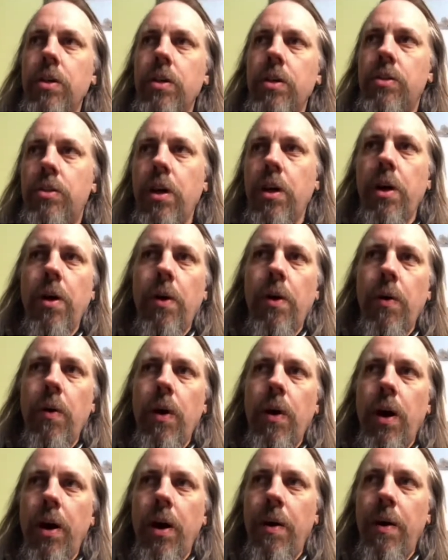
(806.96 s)

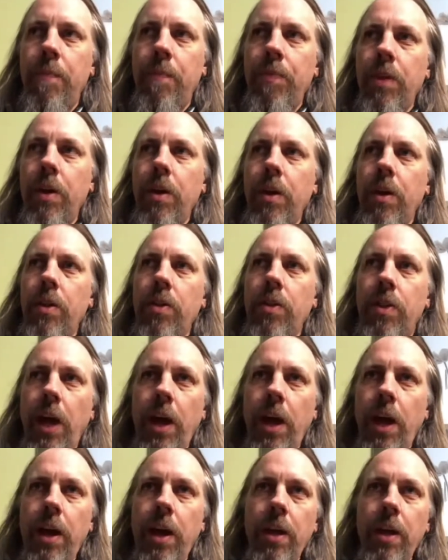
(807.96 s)
So. Um,
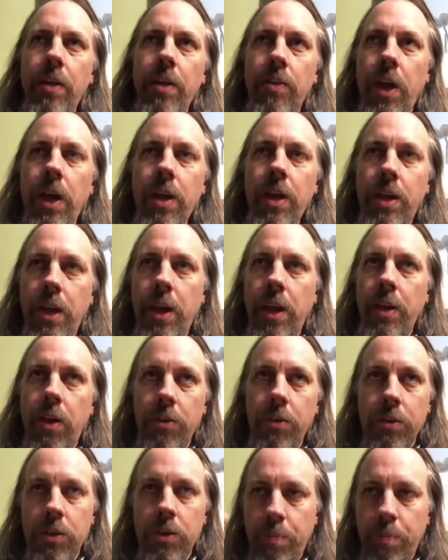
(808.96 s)
They they get
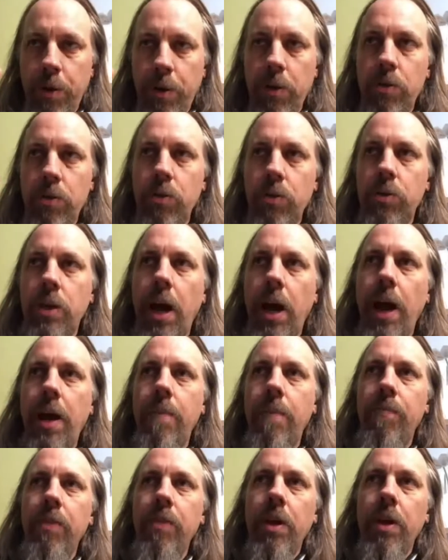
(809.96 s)
on the spiritual
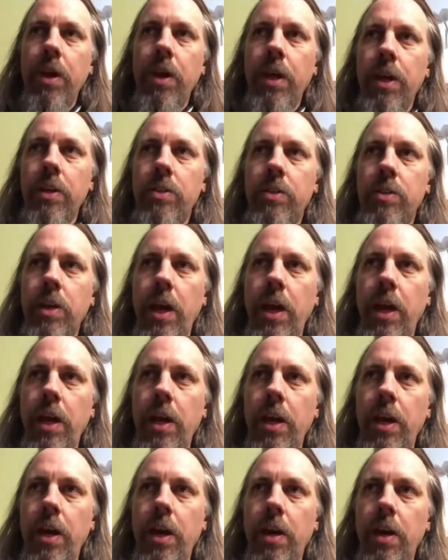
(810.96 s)
side. It's
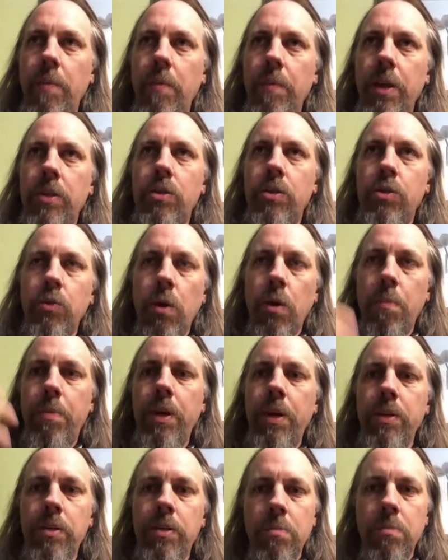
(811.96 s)
a um, it's to
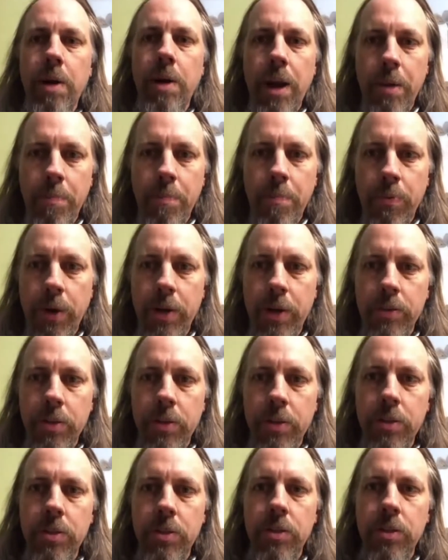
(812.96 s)
appease demonic
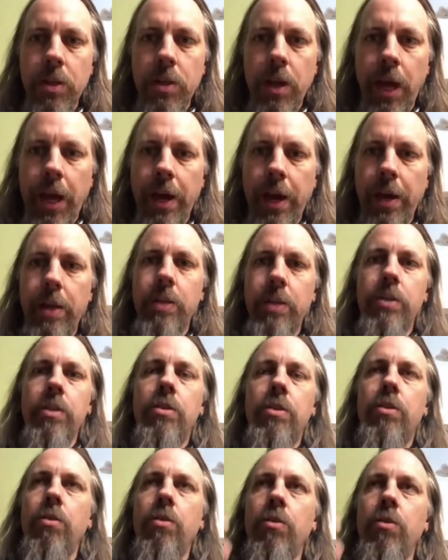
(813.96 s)
presence and
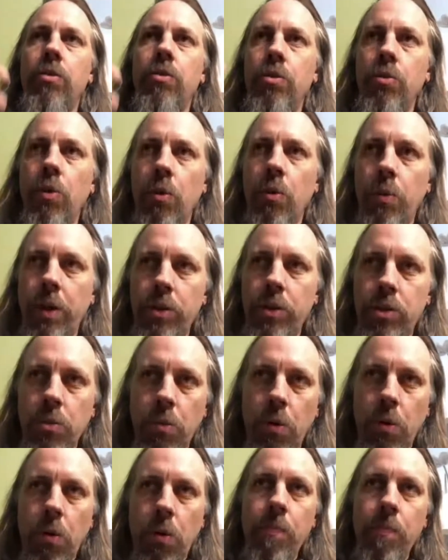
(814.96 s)
to do a
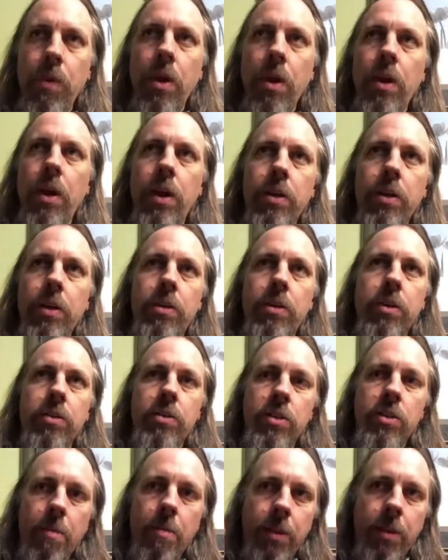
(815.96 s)
ritual to
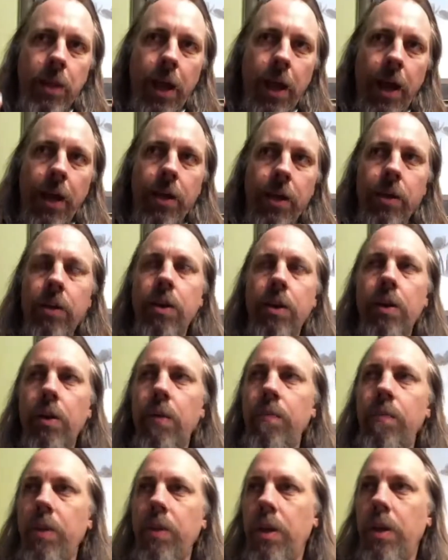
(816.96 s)
summon that, you
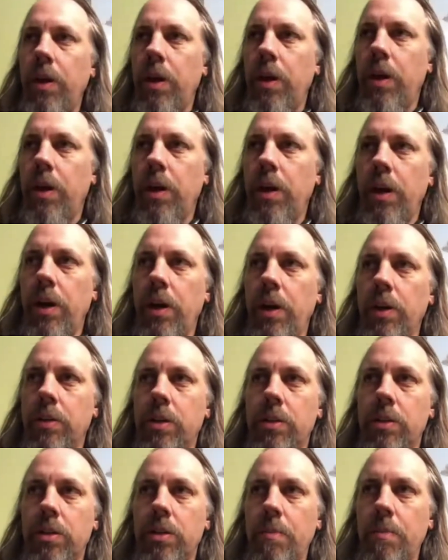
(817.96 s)
know, uh,
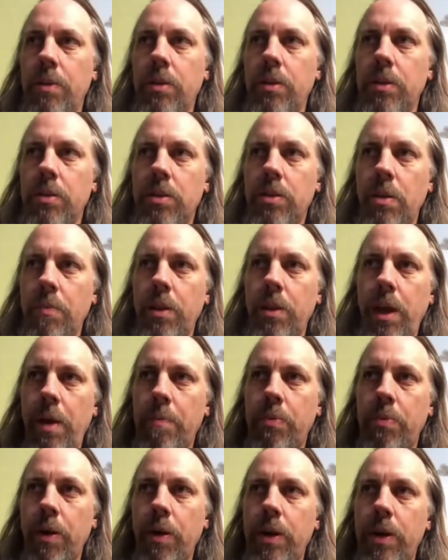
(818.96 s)
to summon summon
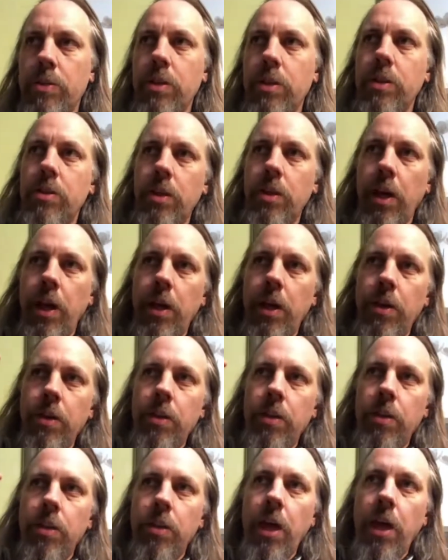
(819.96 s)
that presence,
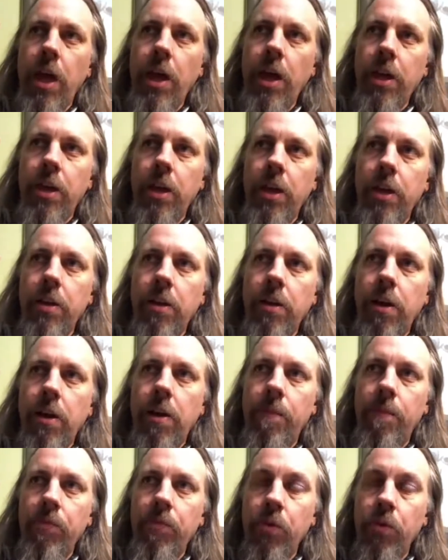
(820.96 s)
and they can
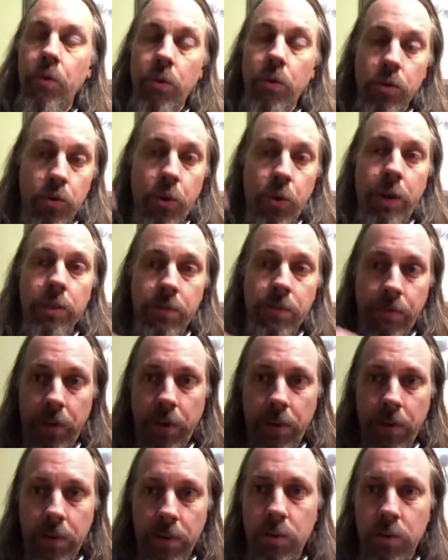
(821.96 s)
um, do a
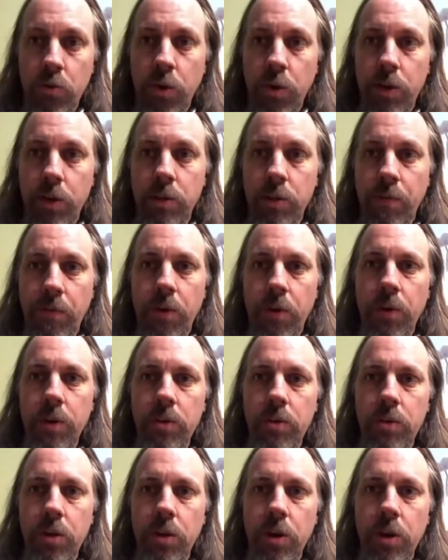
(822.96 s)
transfer
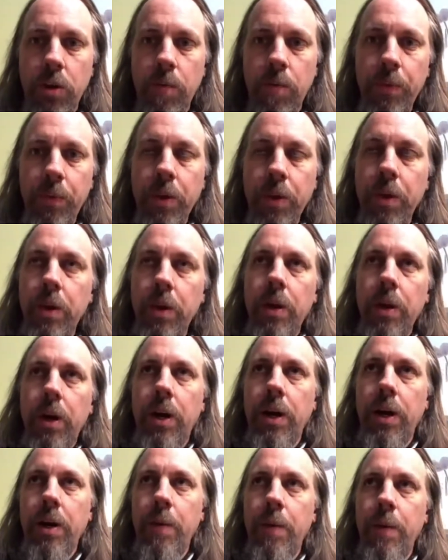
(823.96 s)
transference, you know,
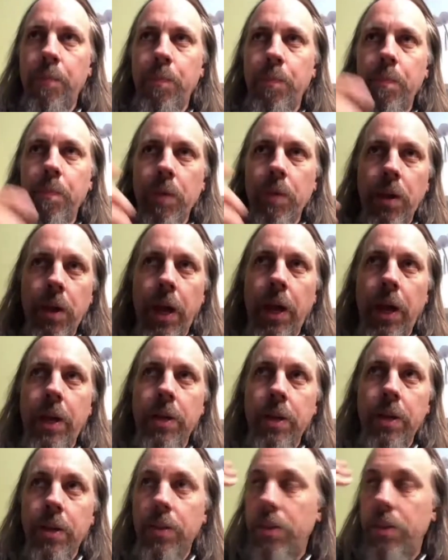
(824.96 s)
um,
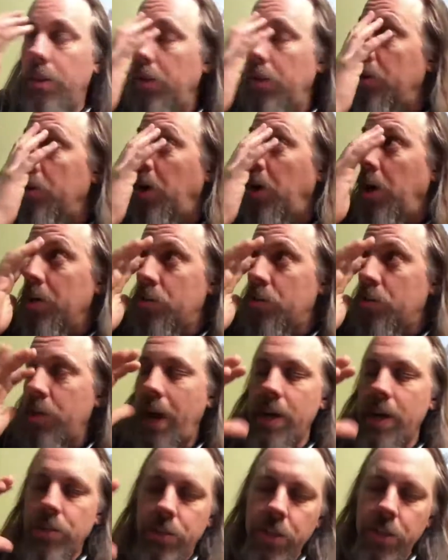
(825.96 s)
and uh,
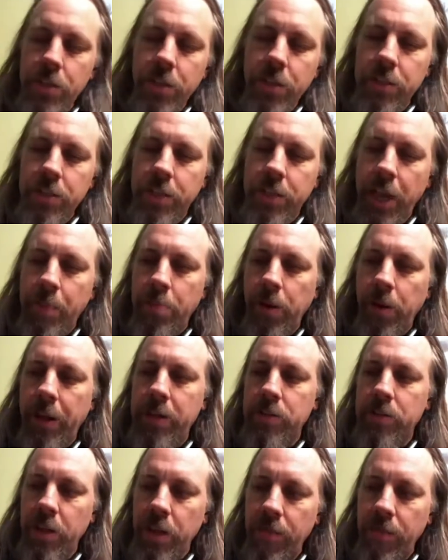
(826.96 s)
Josh, this can take
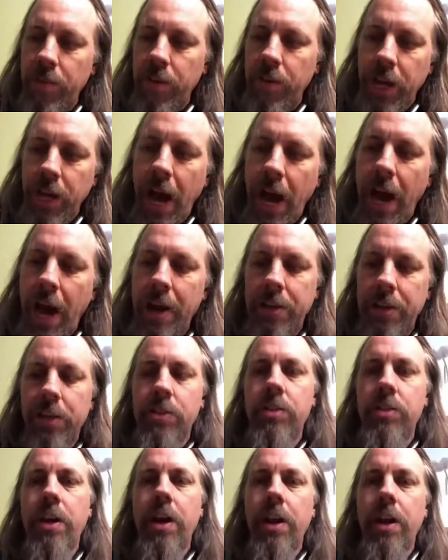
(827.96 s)
place even not in the
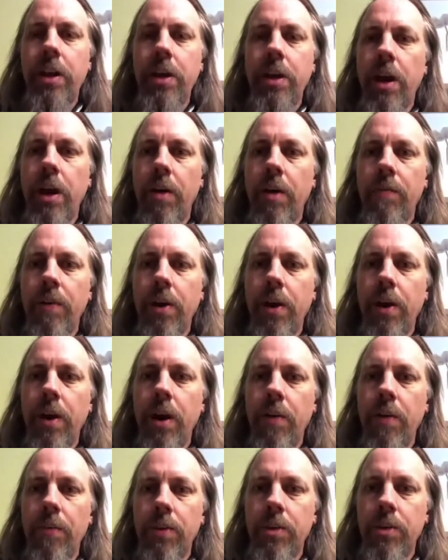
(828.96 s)
setting of a
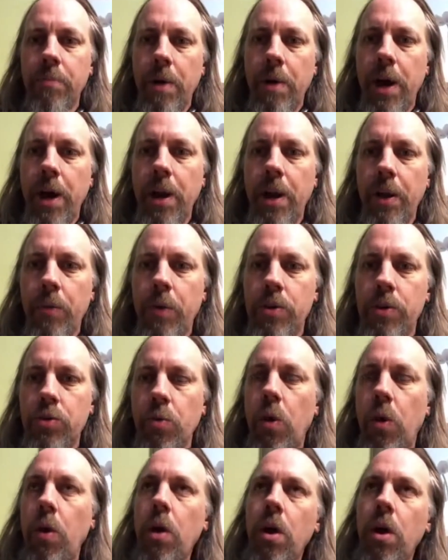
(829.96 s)
of a demonic
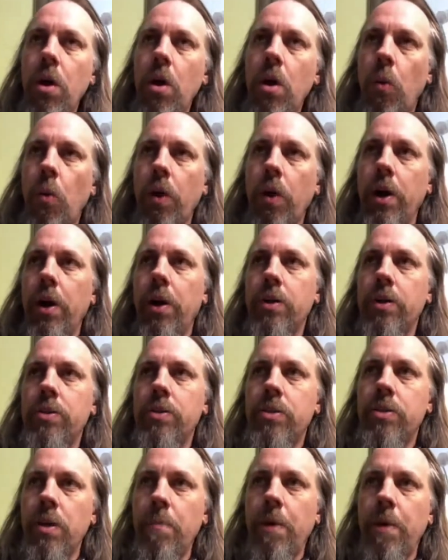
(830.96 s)
ritual, where
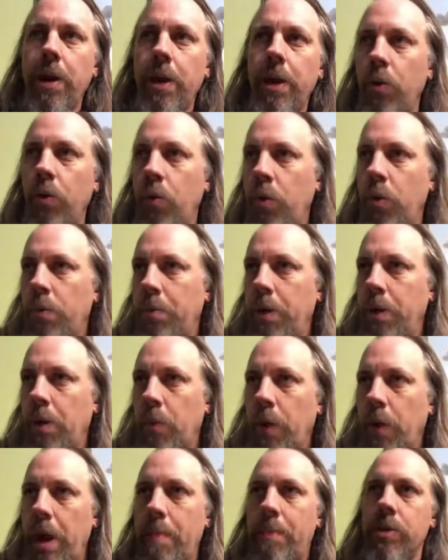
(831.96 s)
somebody who would be a
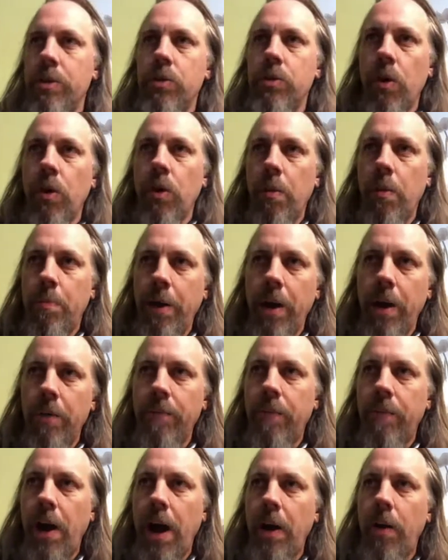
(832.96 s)
rapist or a
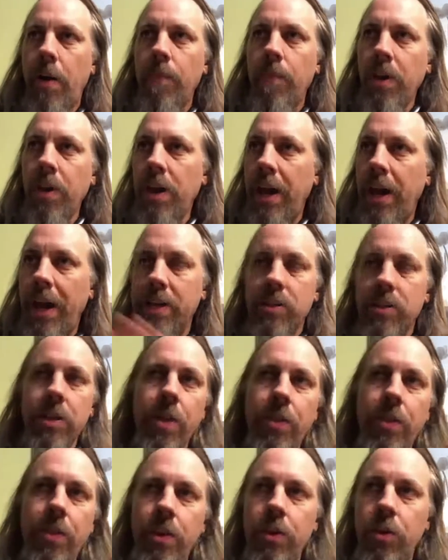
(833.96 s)
pedophile has
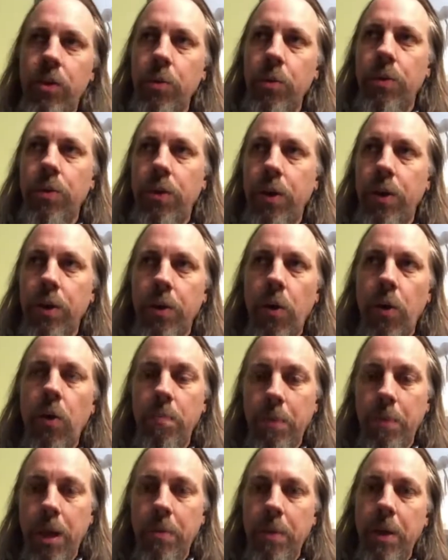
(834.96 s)
nothing to do with the
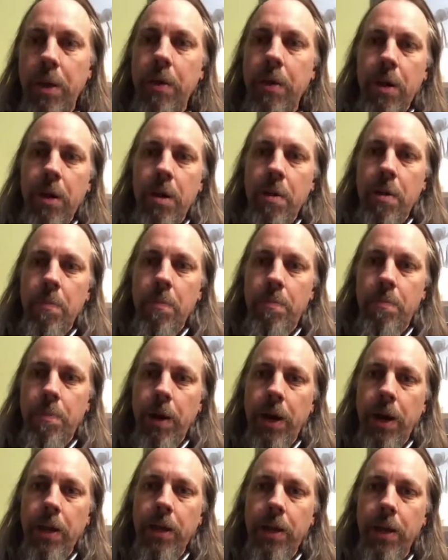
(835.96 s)
occult, maybe.
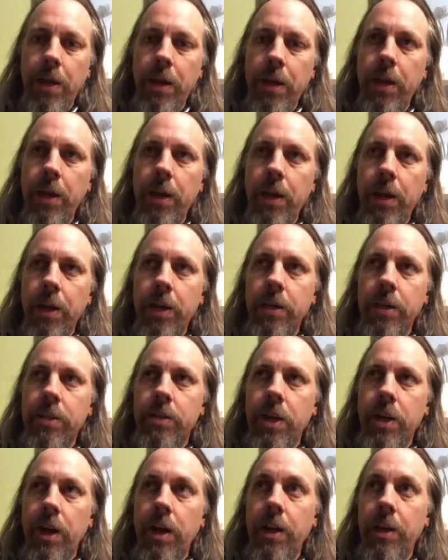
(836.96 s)
But he
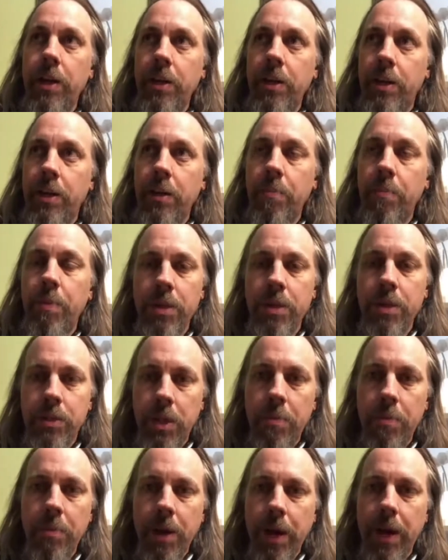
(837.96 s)
is uh, he could be
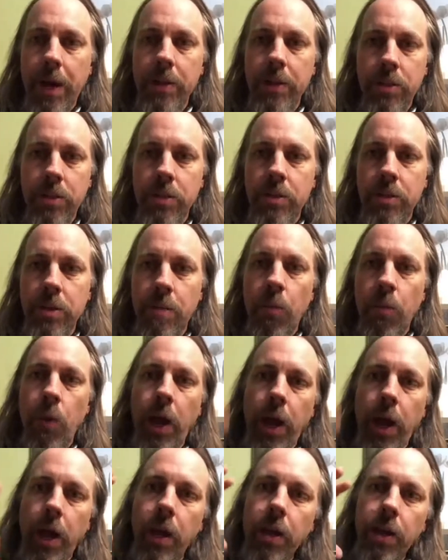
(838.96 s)
demonized in some
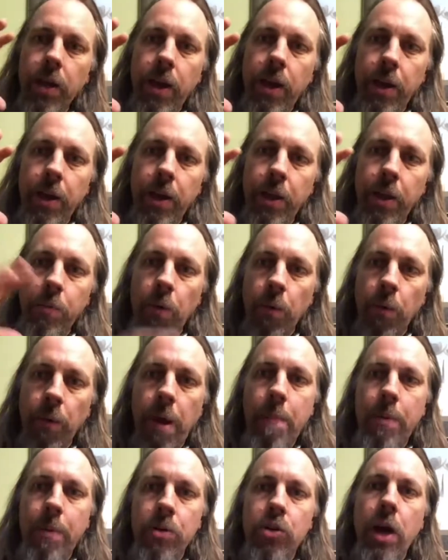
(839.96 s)
way, and he will
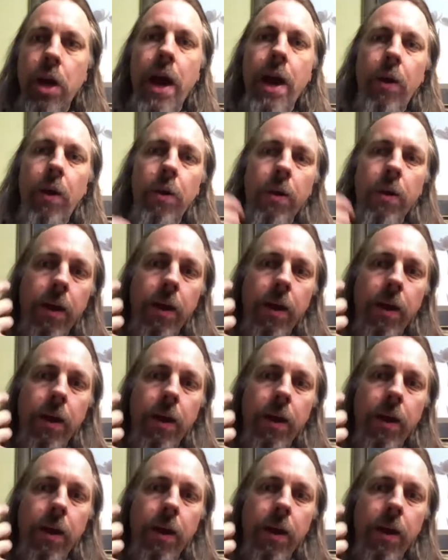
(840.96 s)
rape a child.